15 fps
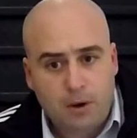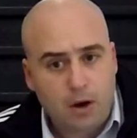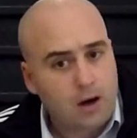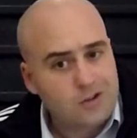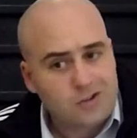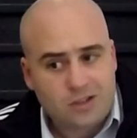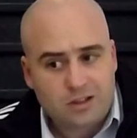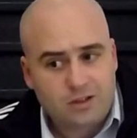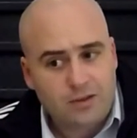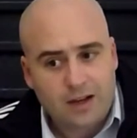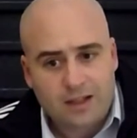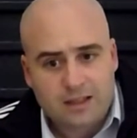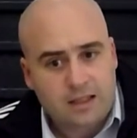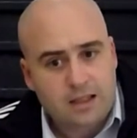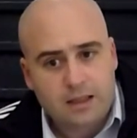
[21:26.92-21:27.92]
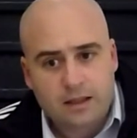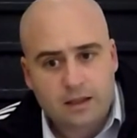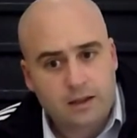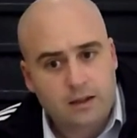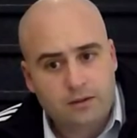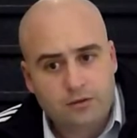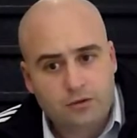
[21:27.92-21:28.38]
positive idea
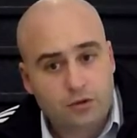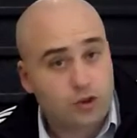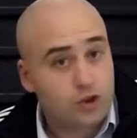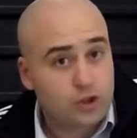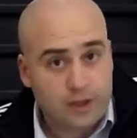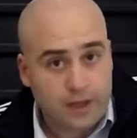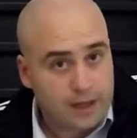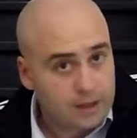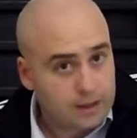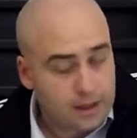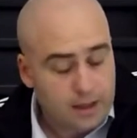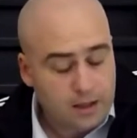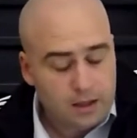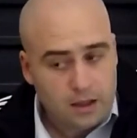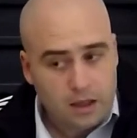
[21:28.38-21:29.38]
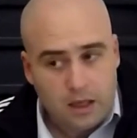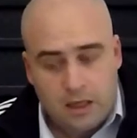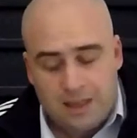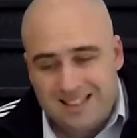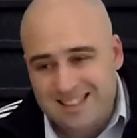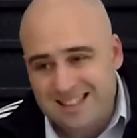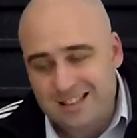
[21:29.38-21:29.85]
of Christianity
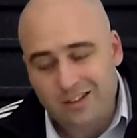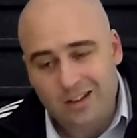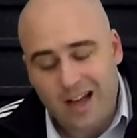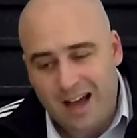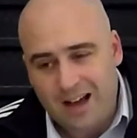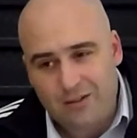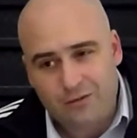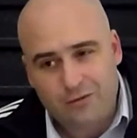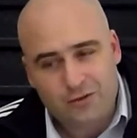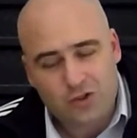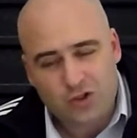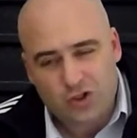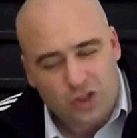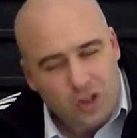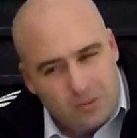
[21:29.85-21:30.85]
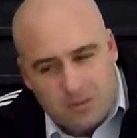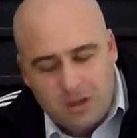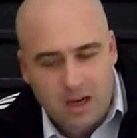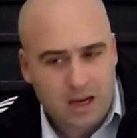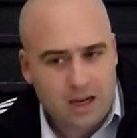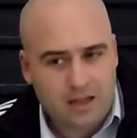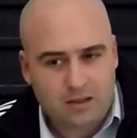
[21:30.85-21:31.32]
still have some
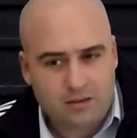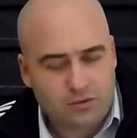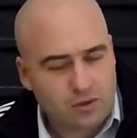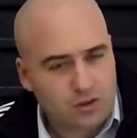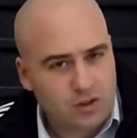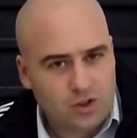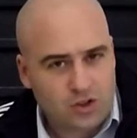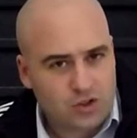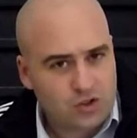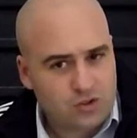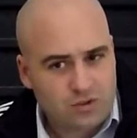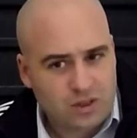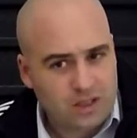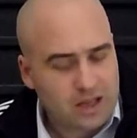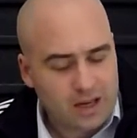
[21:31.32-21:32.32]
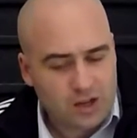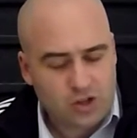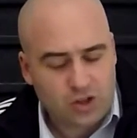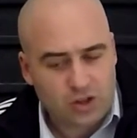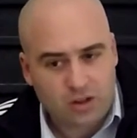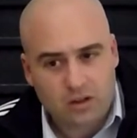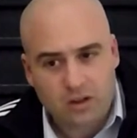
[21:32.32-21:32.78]
kind of religious
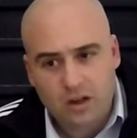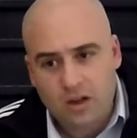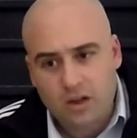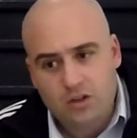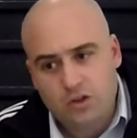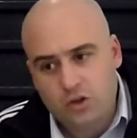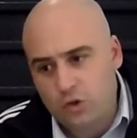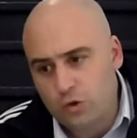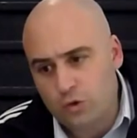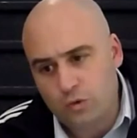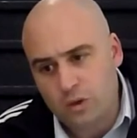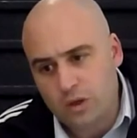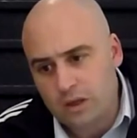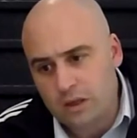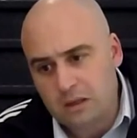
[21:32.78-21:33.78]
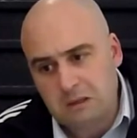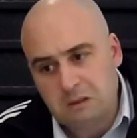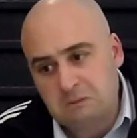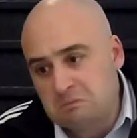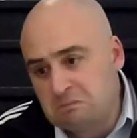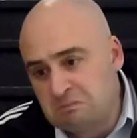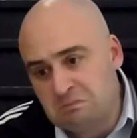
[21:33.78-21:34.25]
connection to
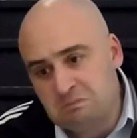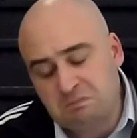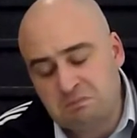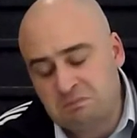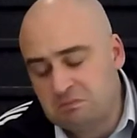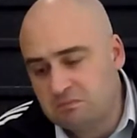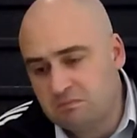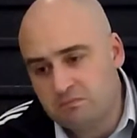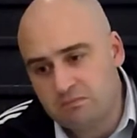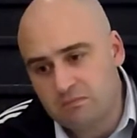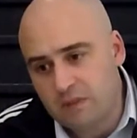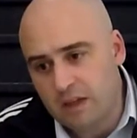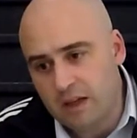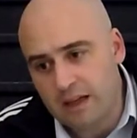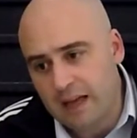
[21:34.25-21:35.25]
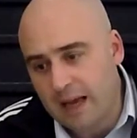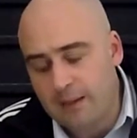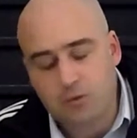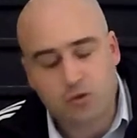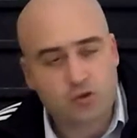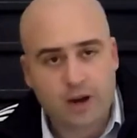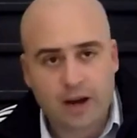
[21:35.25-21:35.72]
uh, an
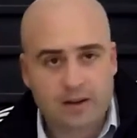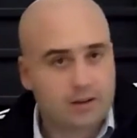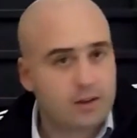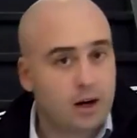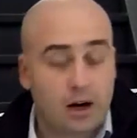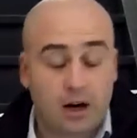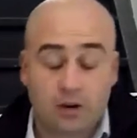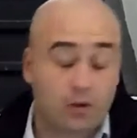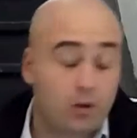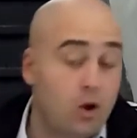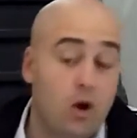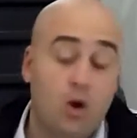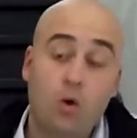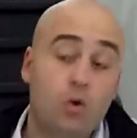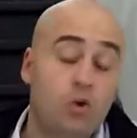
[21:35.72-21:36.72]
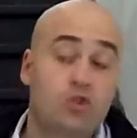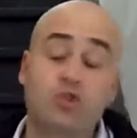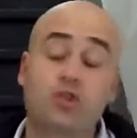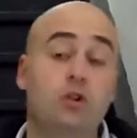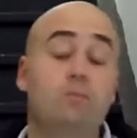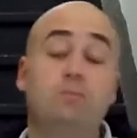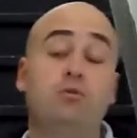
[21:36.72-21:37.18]
abstract God or, or
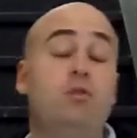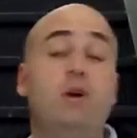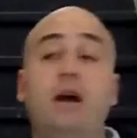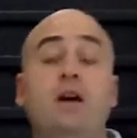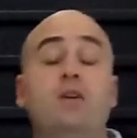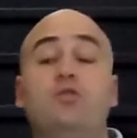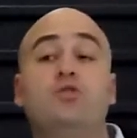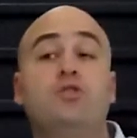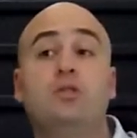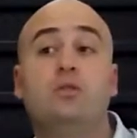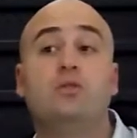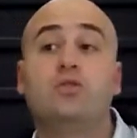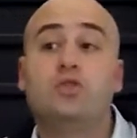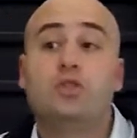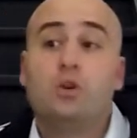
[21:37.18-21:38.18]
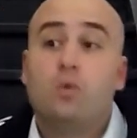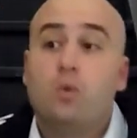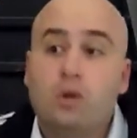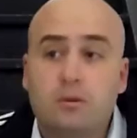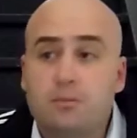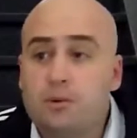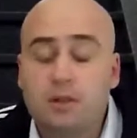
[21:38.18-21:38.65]
still pray or still still
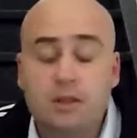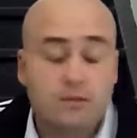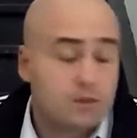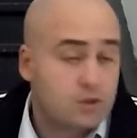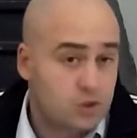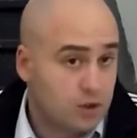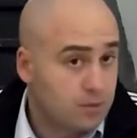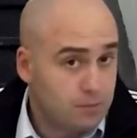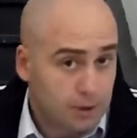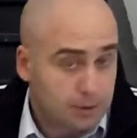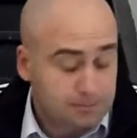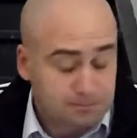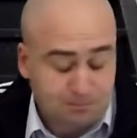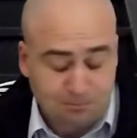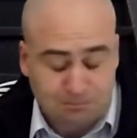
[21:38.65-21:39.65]
want to believe in something.